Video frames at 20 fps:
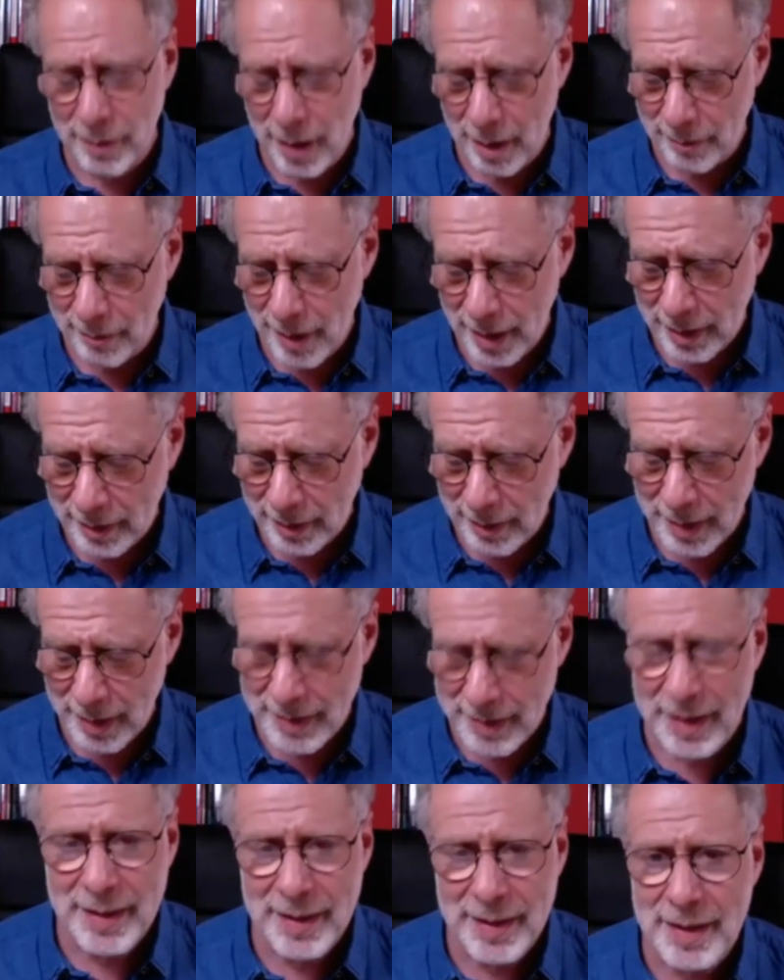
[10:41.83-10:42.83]
recognize
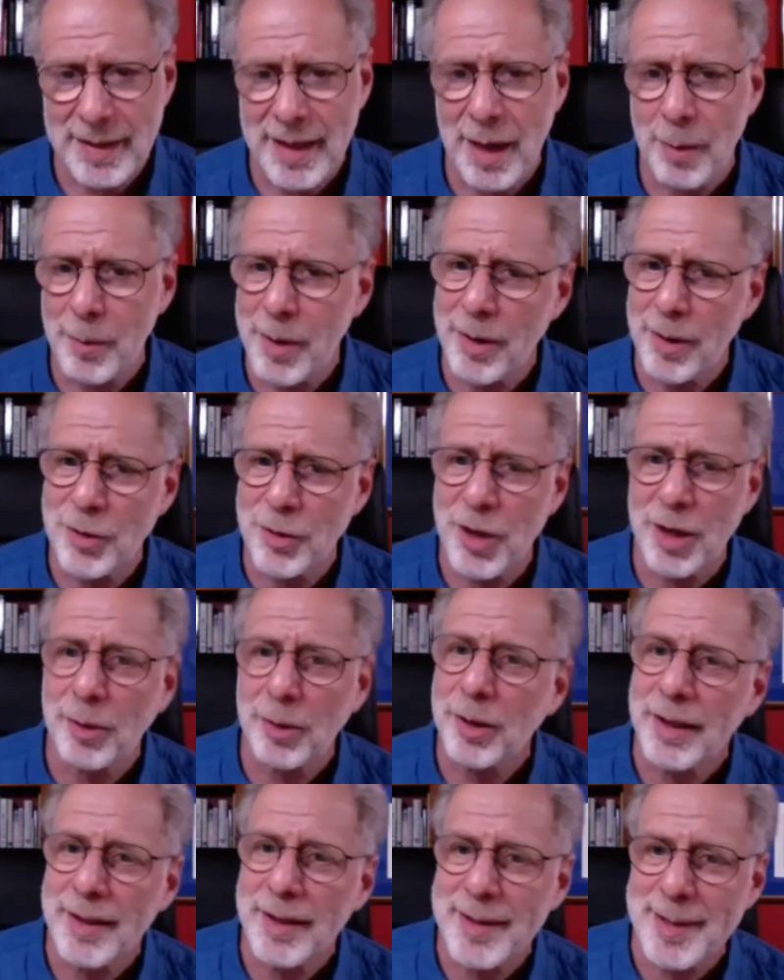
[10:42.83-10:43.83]
this, is that we're a
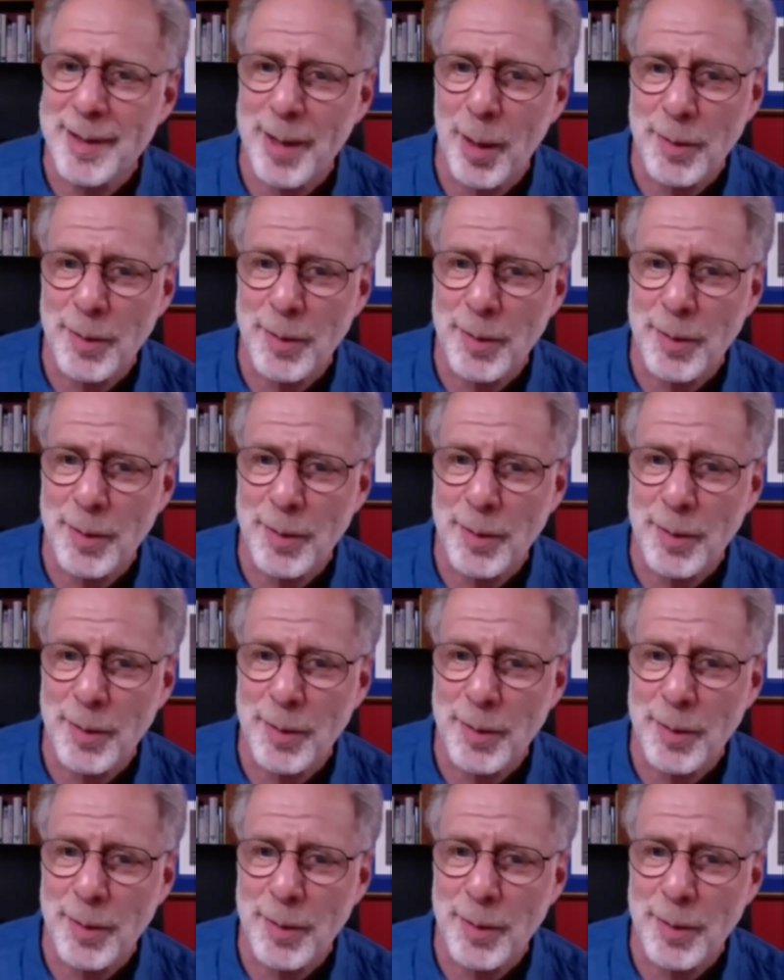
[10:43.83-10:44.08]
generally slow